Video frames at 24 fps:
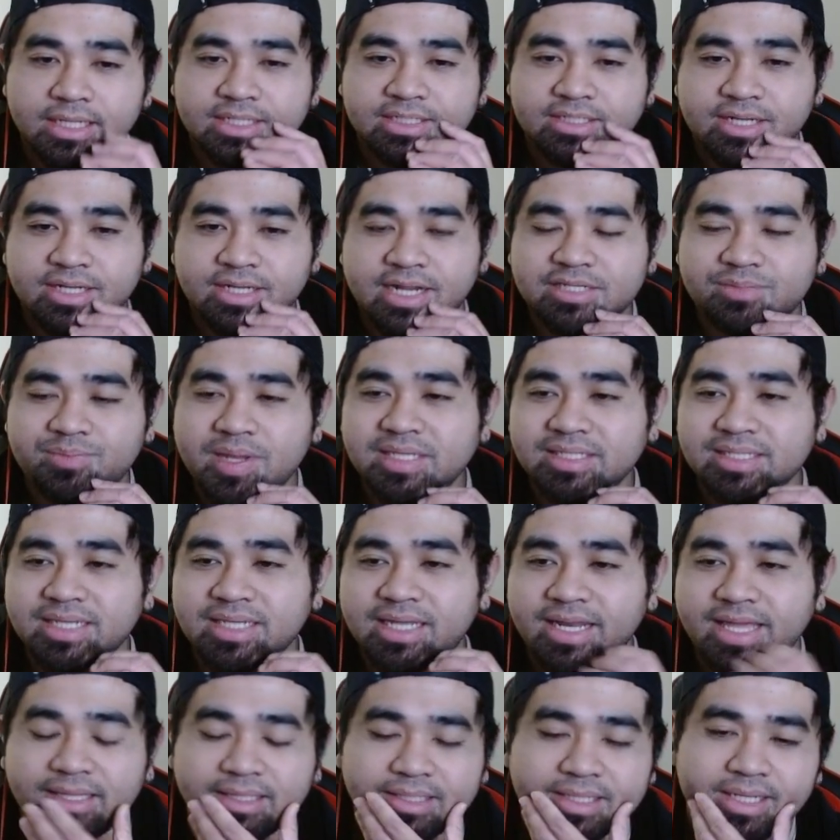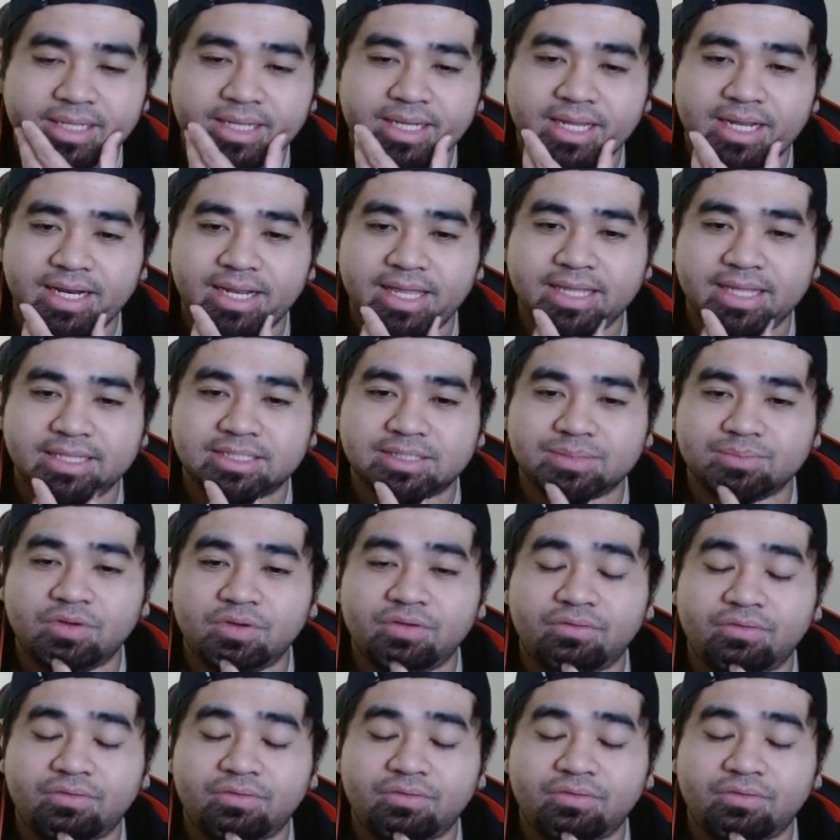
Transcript: So that's basically it. Let's move